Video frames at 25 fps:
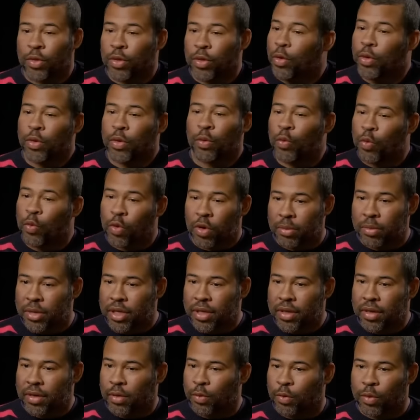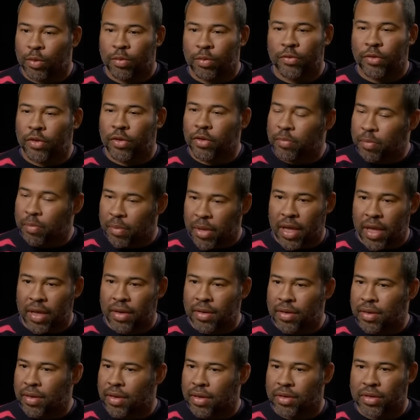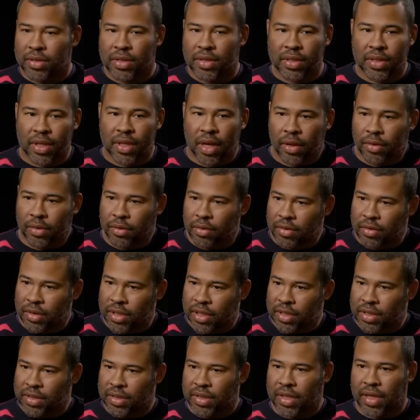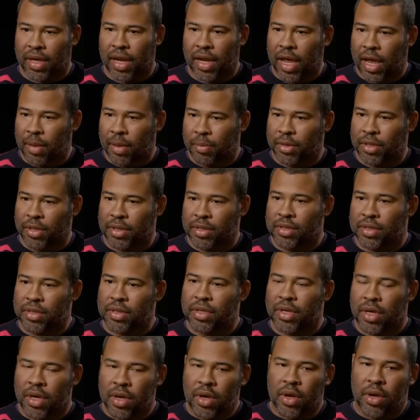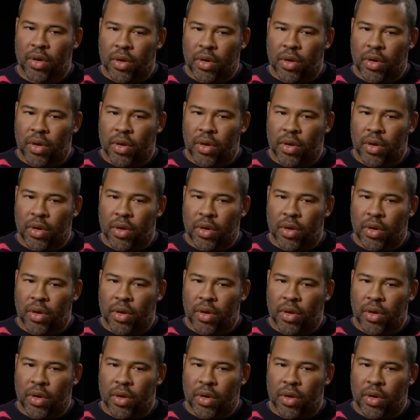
you're the only woman in a room full of men, there's this otherness that happens.